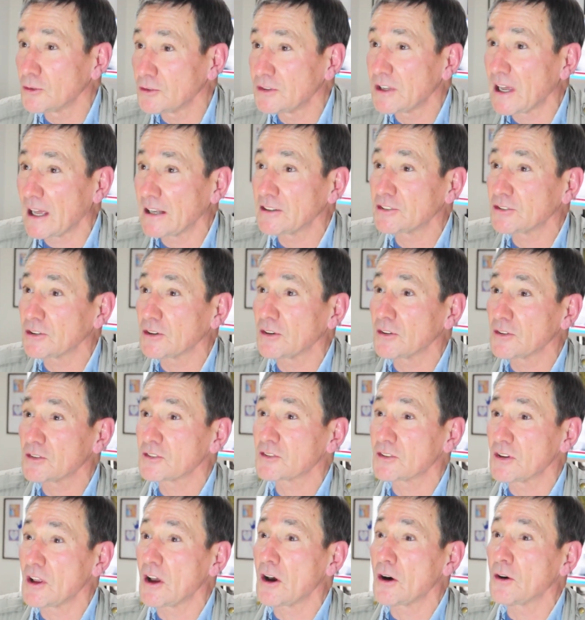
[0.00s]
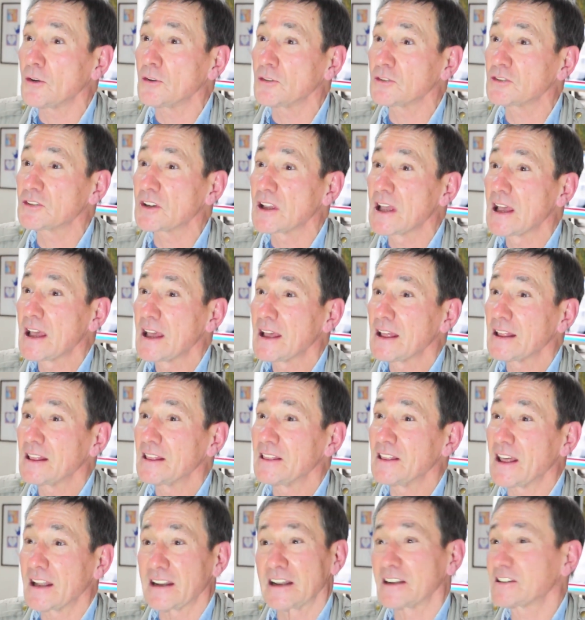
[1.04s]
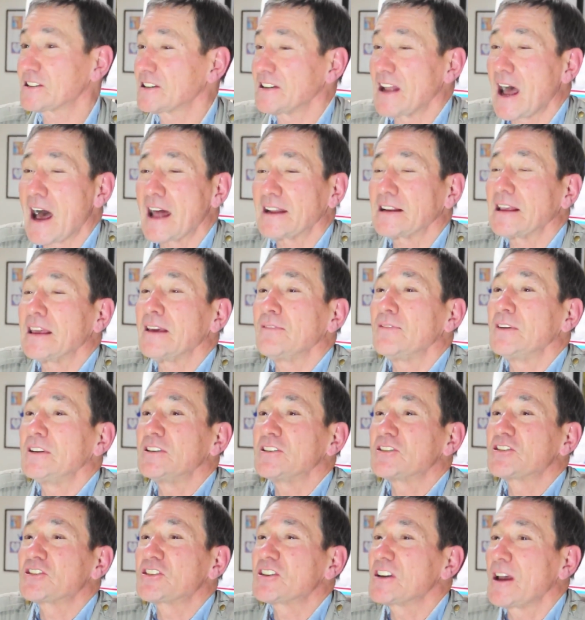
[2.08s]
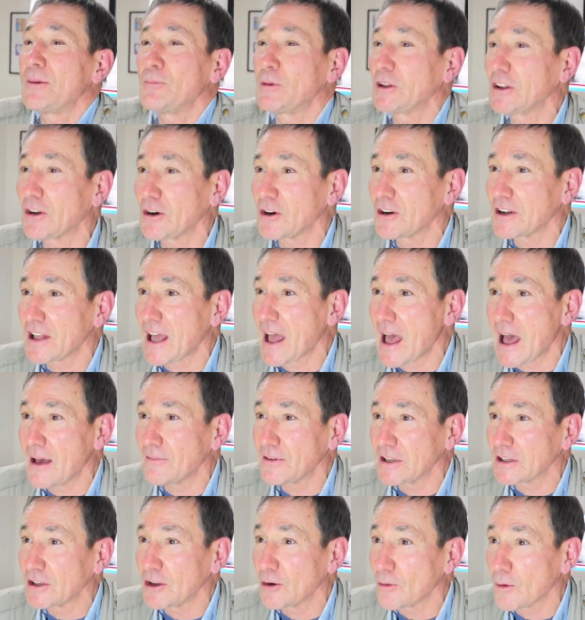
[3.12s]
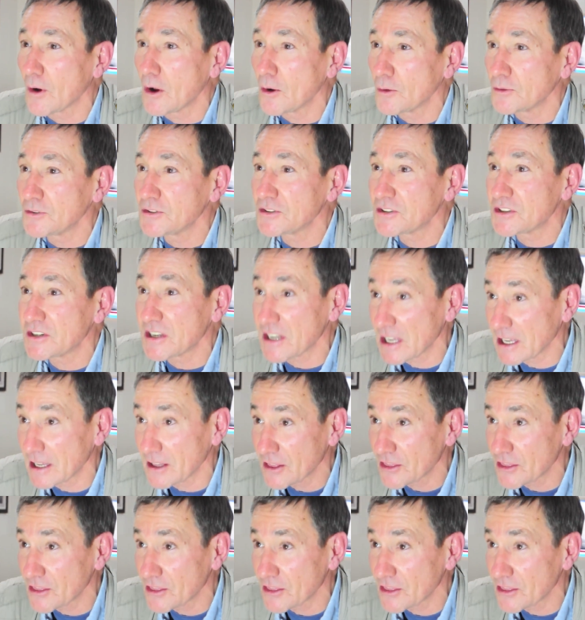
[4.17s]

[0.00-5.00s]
dentures knows that it's not even similar to having your own teeth.